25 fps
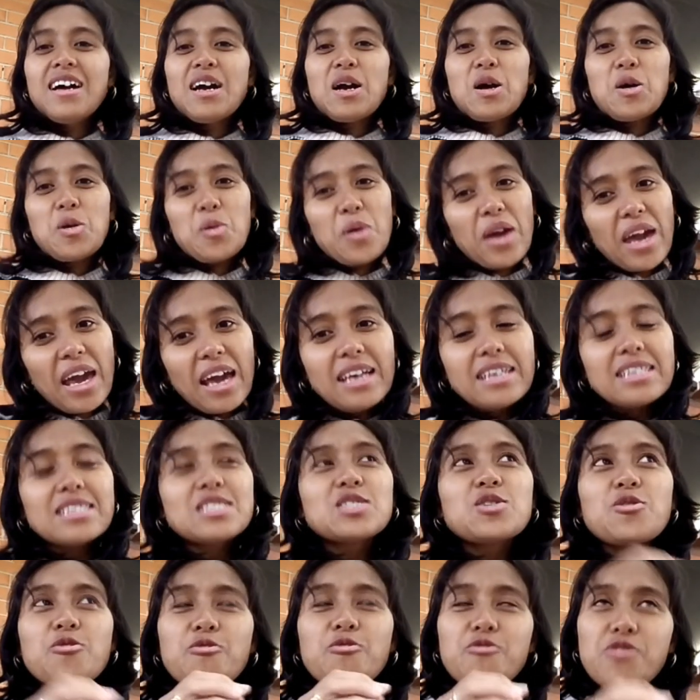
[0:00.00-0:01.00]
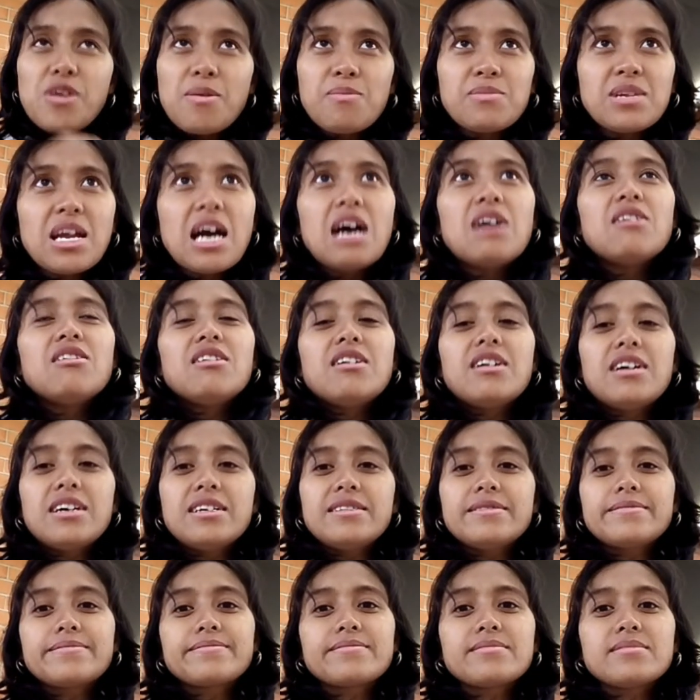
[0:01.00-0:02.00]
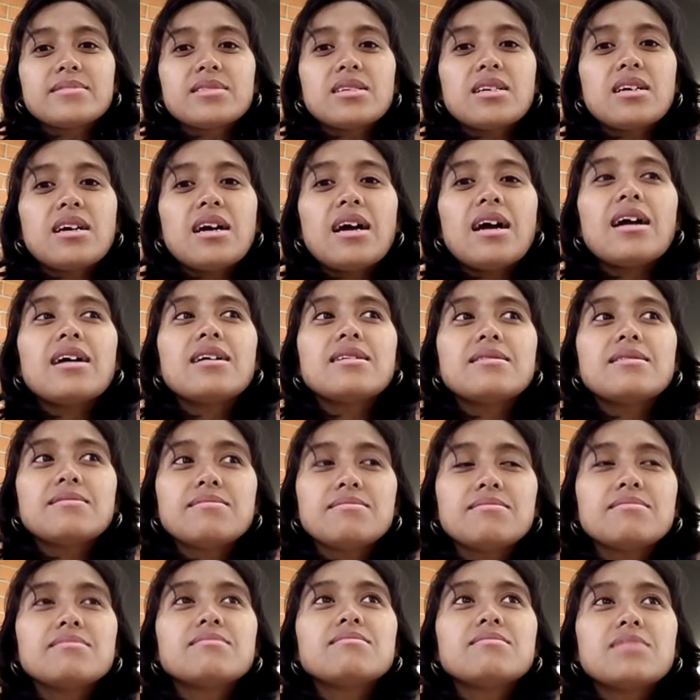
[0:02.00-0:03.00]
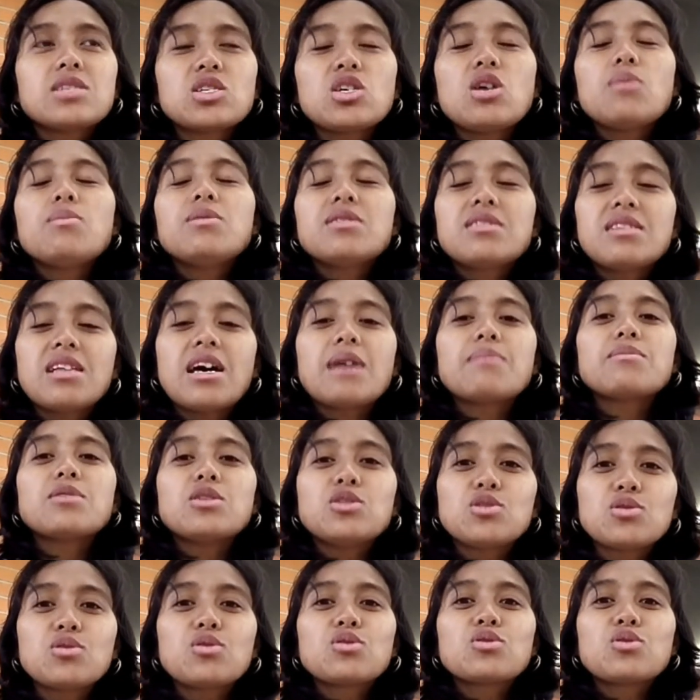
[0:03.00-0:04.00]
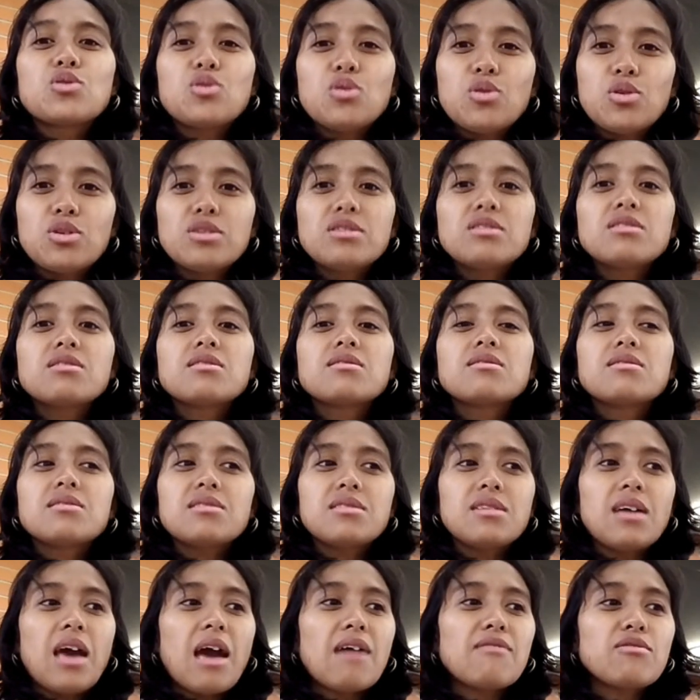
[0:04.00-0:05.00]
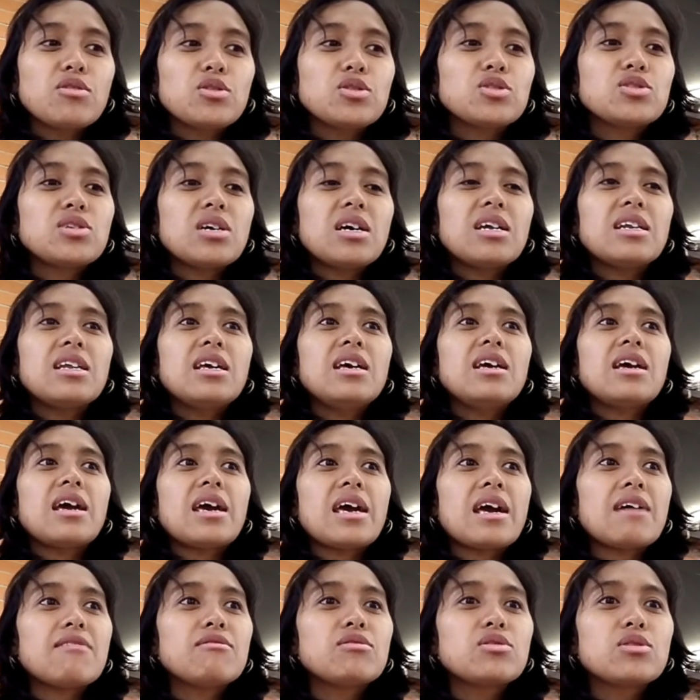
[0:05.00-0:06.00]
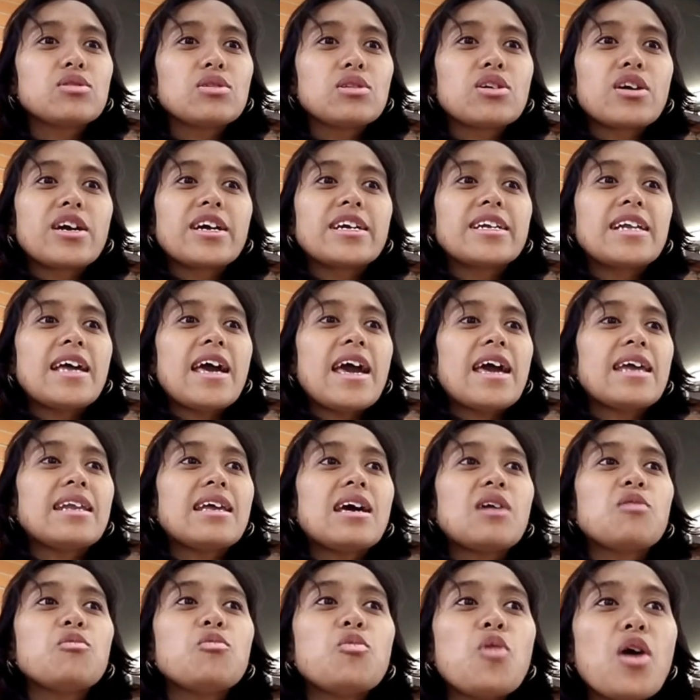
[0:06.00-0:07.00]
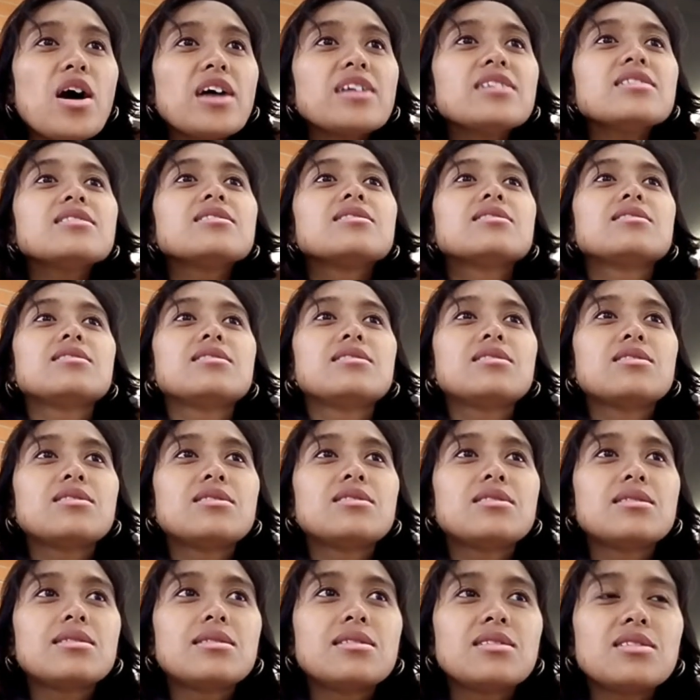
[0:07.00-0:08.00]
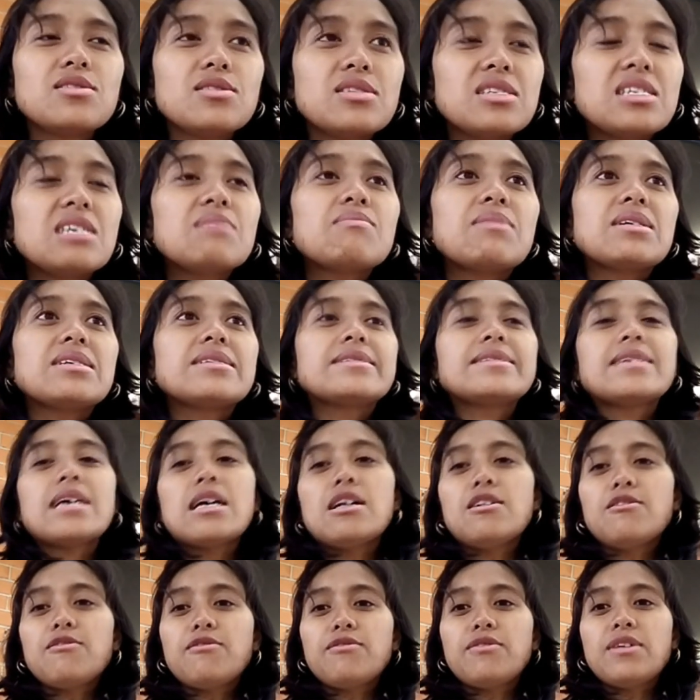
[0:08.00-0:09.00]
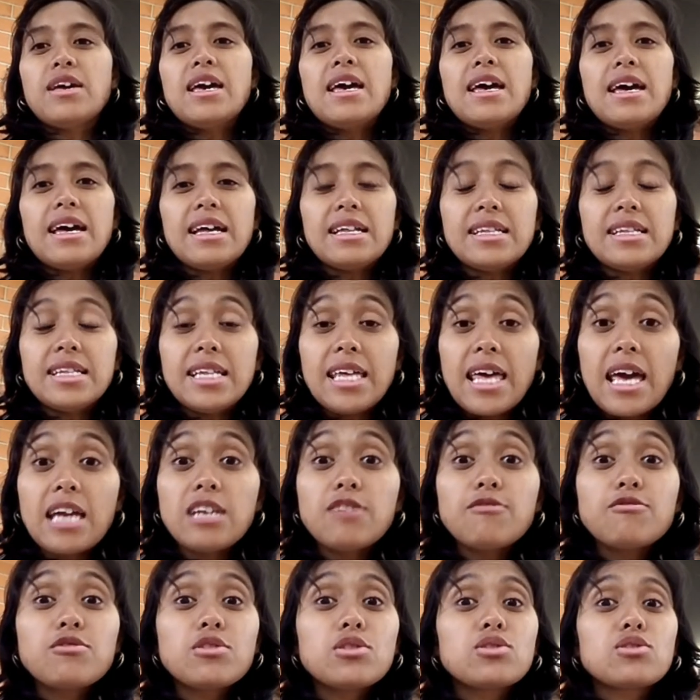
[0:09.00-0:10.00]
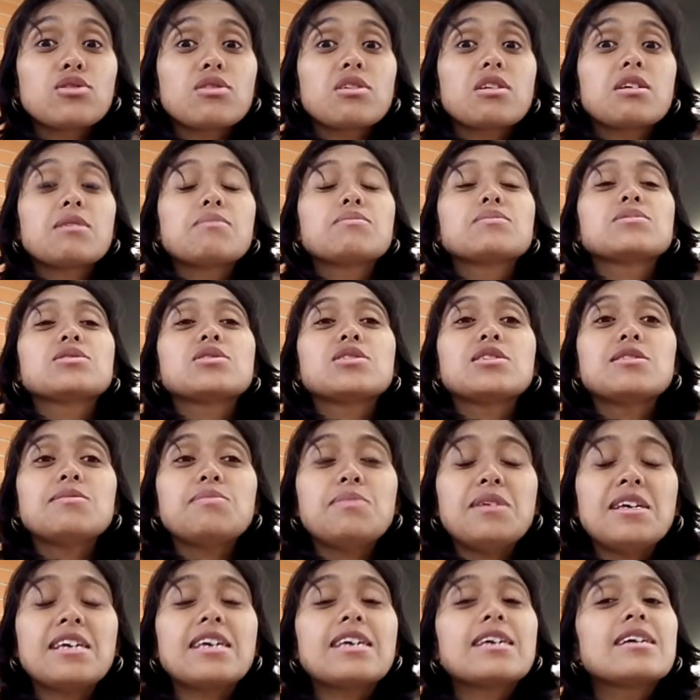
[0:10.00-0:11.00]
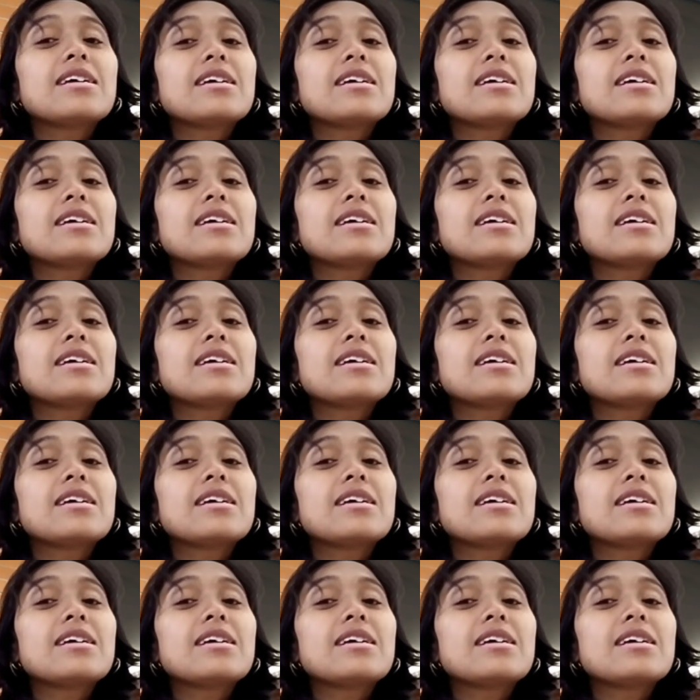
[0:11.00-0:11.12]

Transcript: Okay, so from now on, mag double time na jugog tuon. I have to study, I have to learn, and I want to see myself at the end of the term to speak